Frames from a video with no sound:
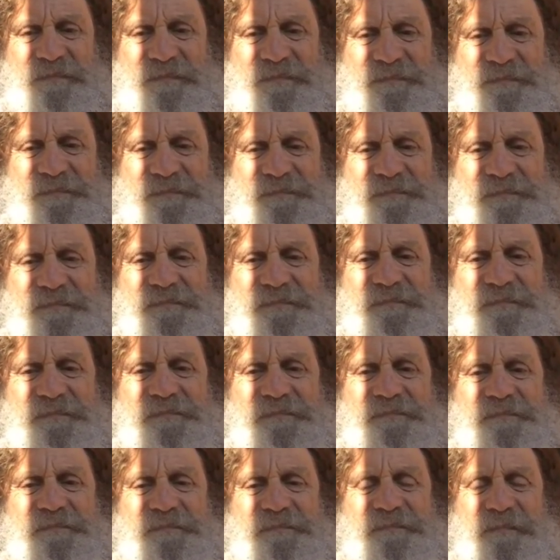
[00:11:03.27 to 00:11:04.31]

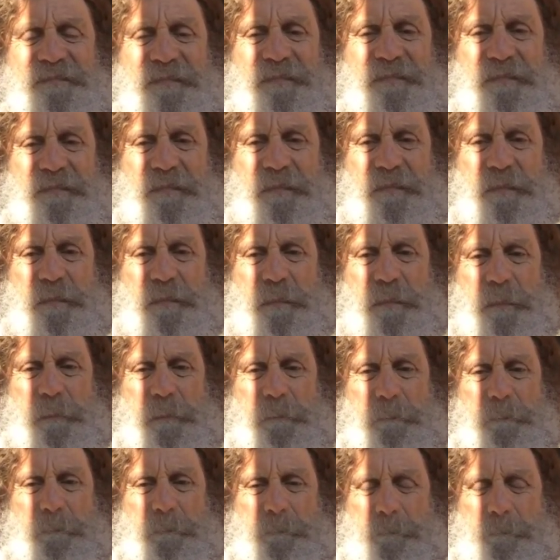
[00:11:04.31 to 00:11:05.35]

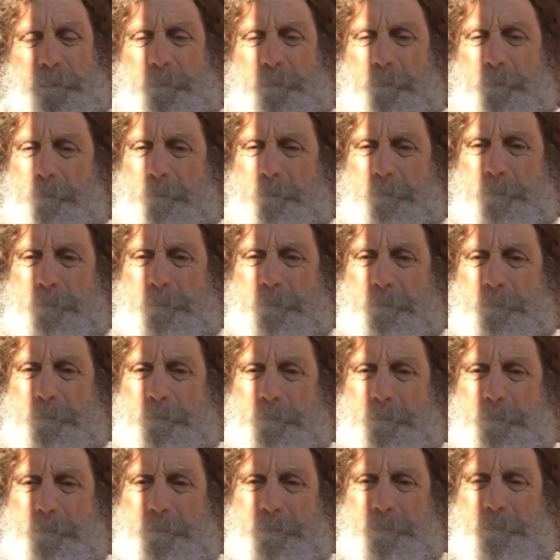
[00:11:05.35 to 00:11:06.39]

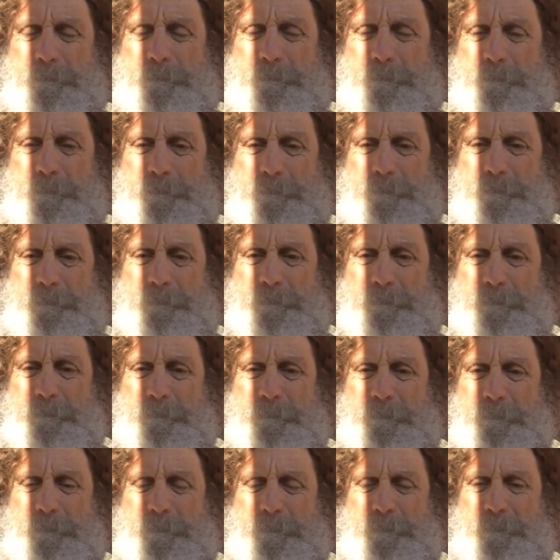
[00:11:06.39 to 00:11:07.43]

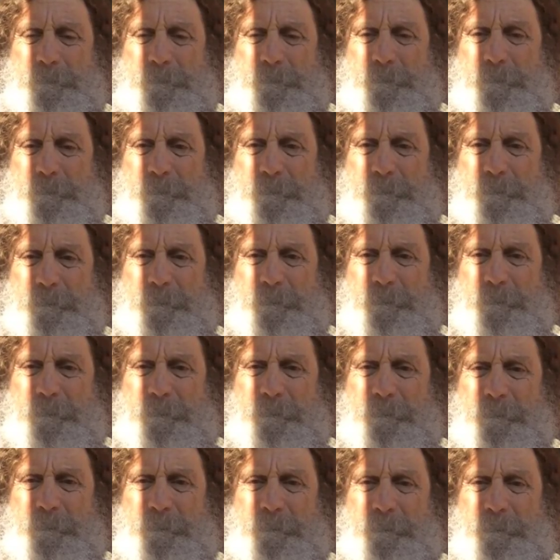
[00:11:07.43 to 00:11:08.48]

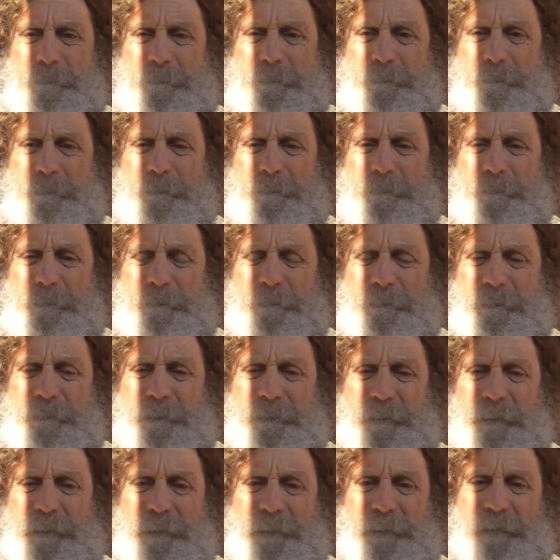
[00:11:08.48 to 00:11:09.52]

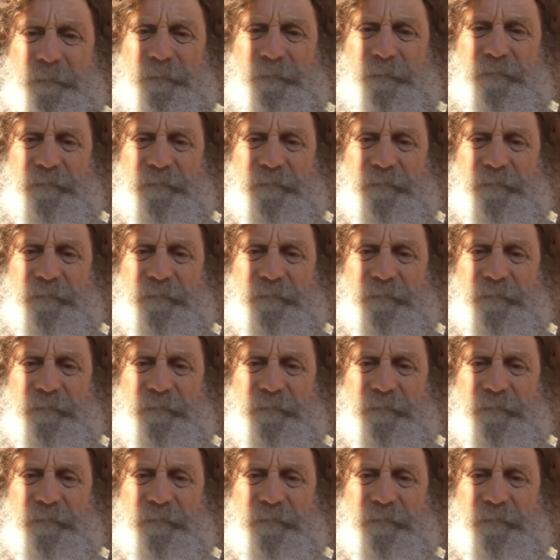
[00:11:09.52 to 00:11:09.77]
(silent)